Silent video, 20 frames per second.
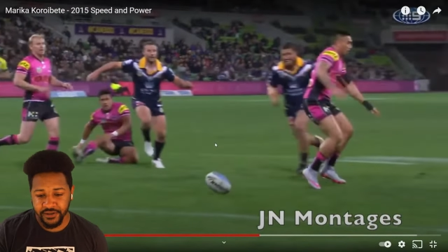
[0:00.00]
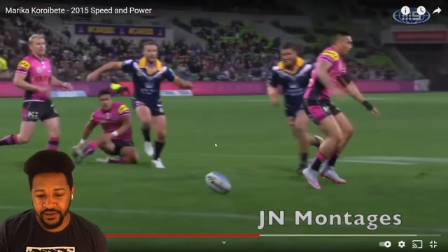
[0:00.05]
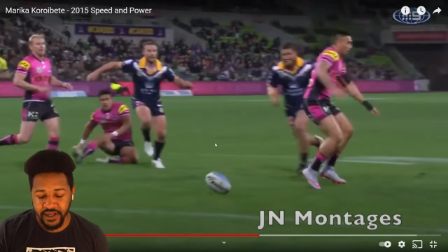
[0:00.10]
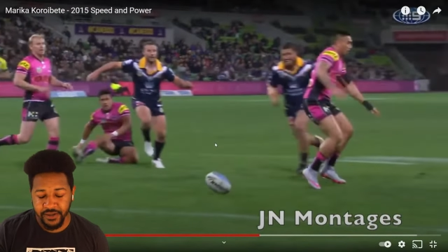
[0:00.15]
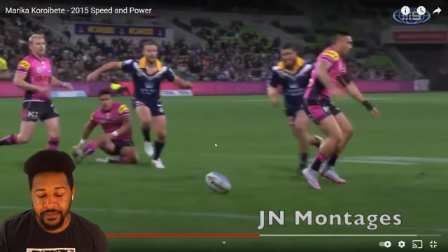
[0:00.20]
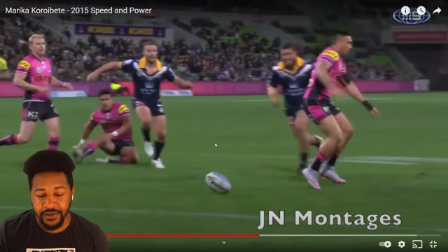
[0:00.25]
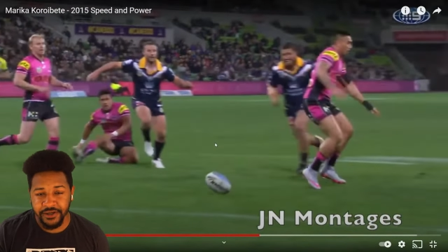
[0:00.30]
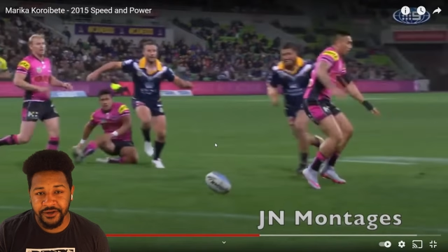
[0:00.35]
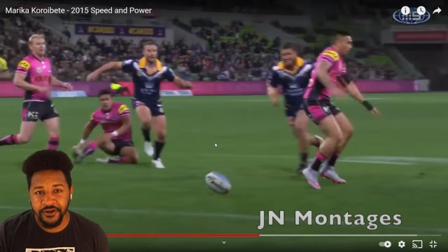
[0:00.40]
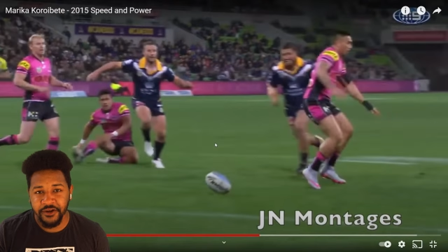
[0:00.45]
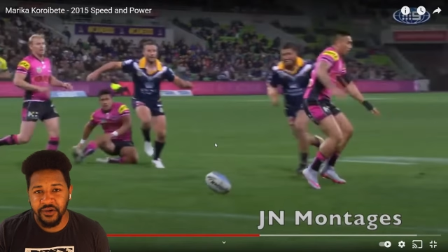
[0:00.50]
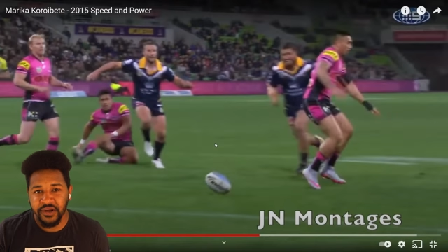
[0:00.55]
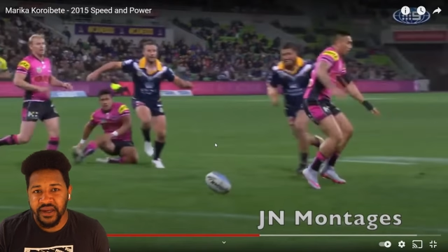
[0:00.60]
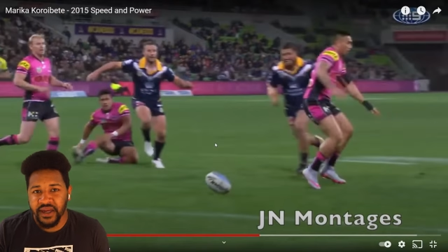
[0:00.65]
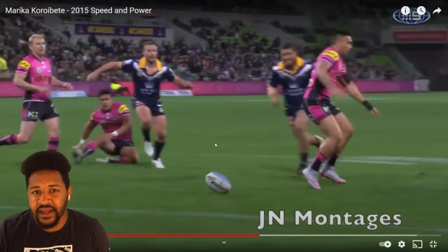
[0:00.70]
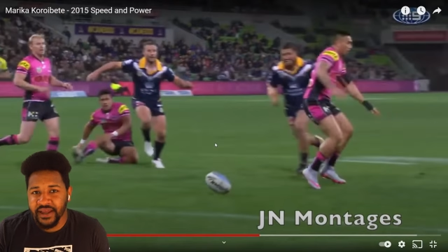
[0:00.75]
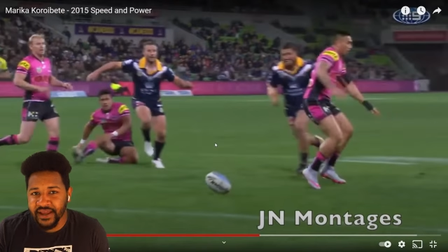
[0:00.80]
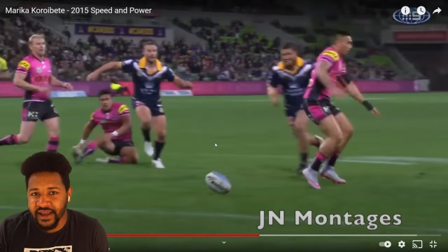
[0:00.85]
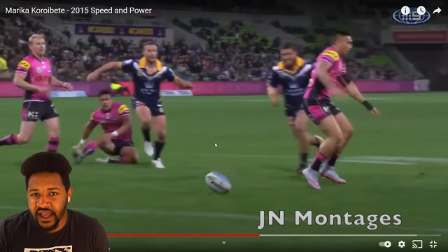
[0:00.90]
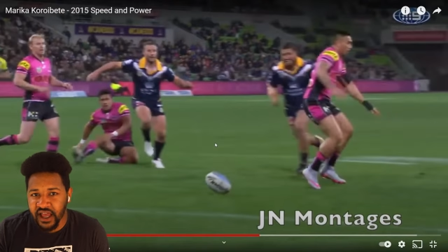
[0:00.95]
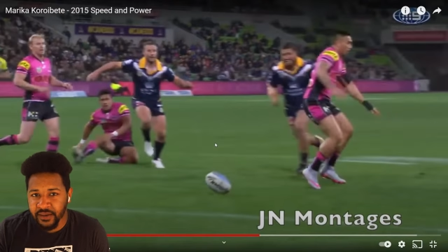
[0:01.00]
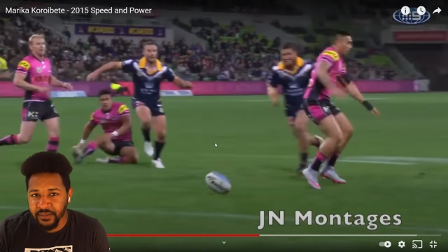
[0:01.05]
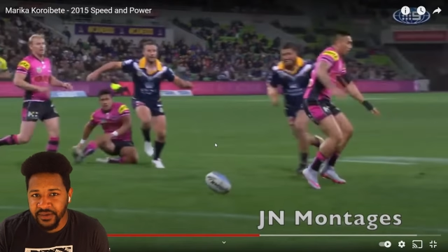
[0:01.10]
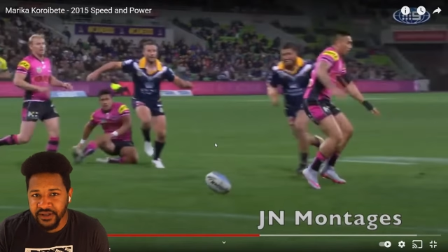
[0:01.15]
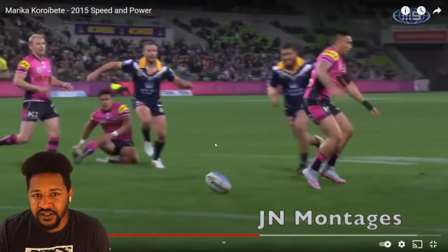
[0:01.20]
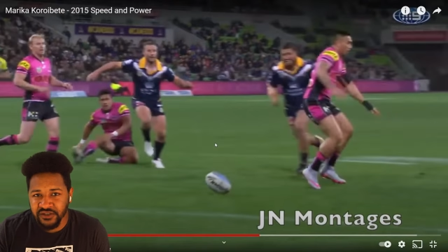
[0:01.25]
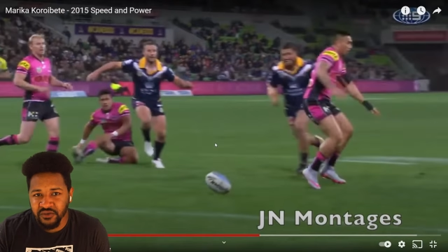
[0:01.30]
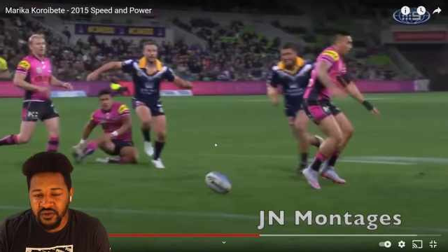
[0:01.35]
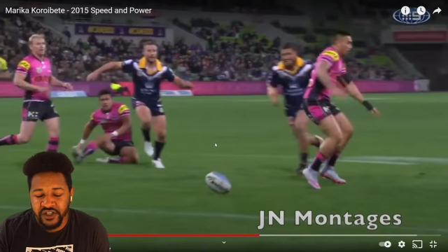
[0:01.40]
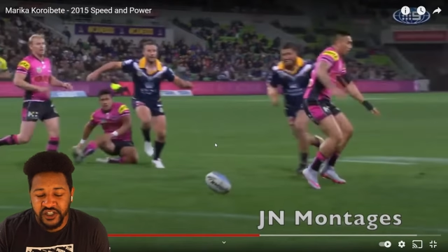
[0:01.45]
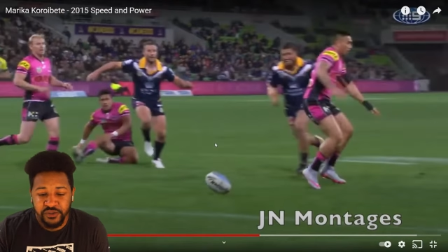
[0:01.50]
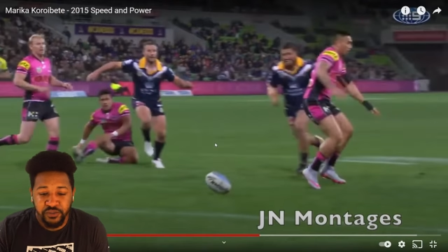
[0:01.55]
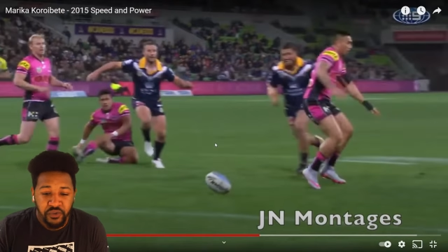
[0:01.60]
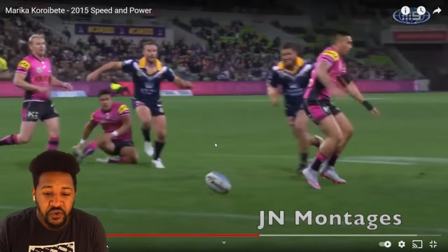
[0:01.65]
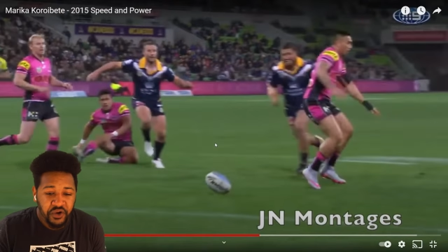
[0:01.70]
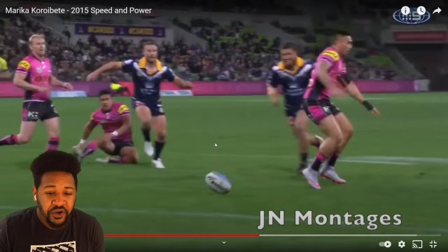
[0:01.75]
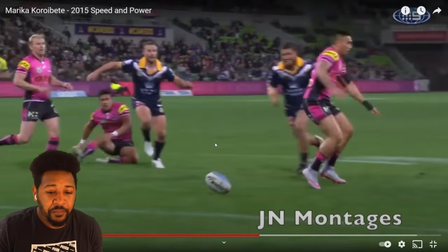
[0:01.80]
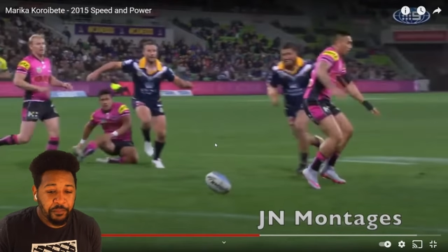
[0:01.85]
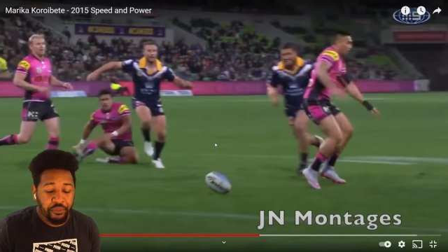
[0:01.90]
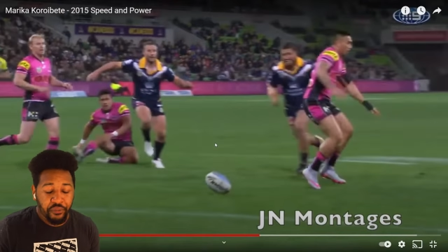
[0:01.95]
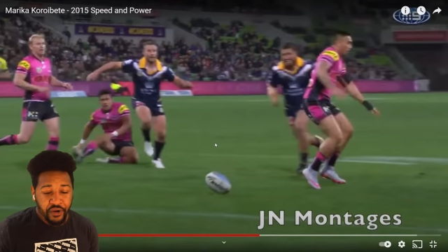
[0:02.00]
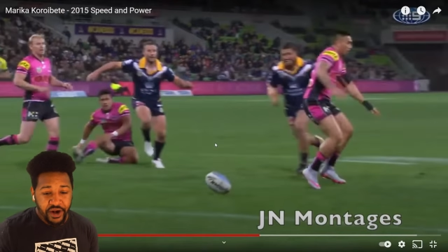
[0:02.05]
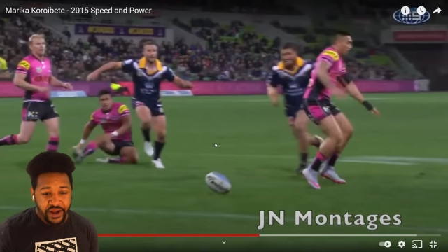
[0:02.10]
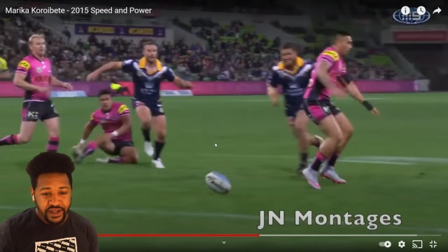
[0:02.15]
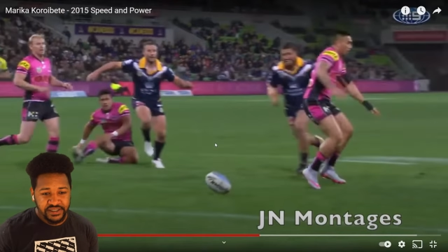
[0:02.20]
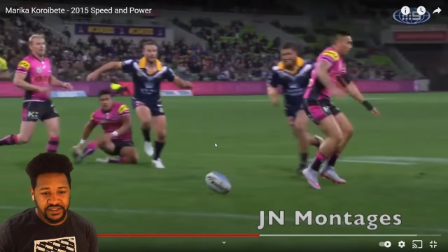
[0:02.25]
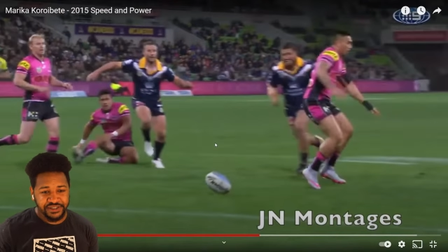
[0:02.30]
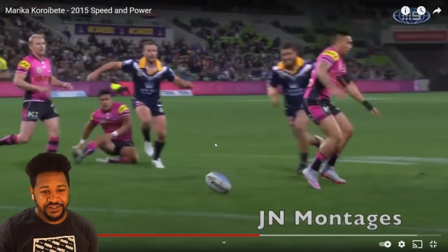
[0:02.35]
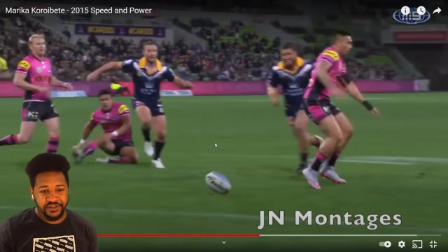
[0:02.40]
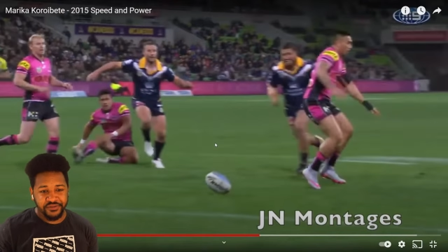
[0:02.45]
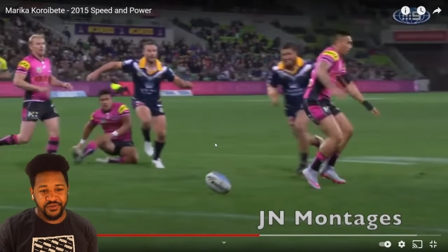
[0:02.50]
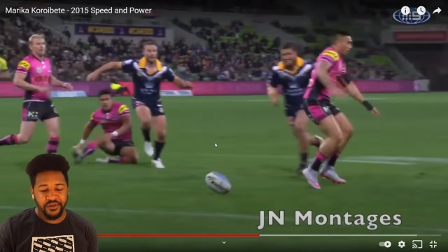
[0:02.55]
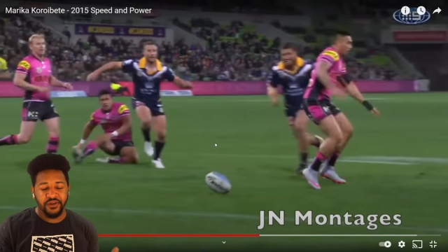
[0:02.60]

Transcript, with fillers: Let me know in the comments what's more impressive.